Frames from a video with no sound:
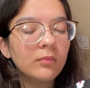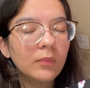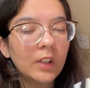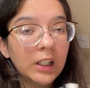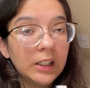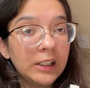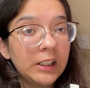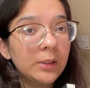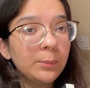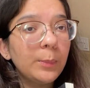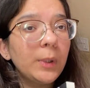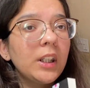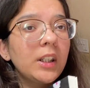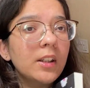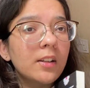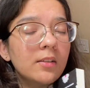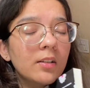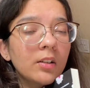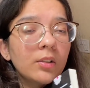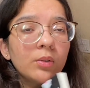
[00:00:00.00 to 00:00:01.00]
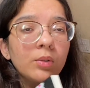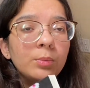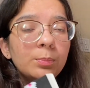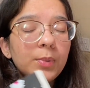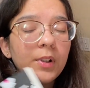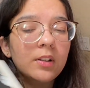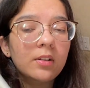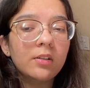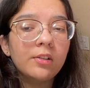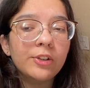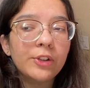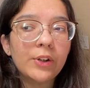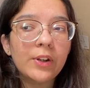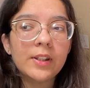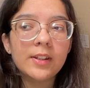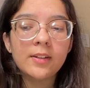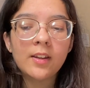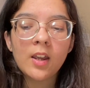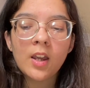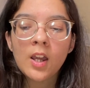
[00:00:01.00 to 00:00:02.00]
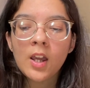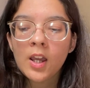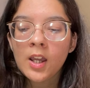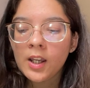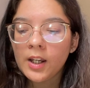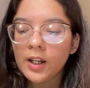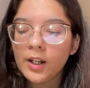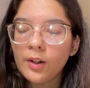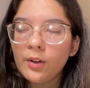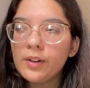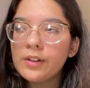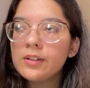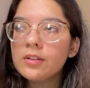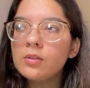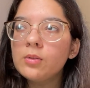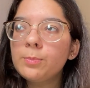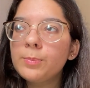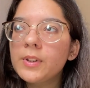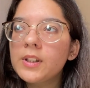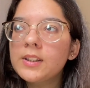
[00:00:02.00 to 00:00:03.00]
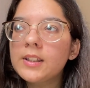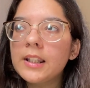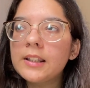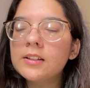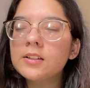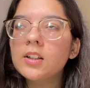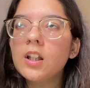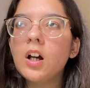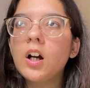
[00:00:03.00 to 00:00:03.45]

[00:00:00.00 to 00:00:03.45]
eat meat, it's her own personal choice. It also presents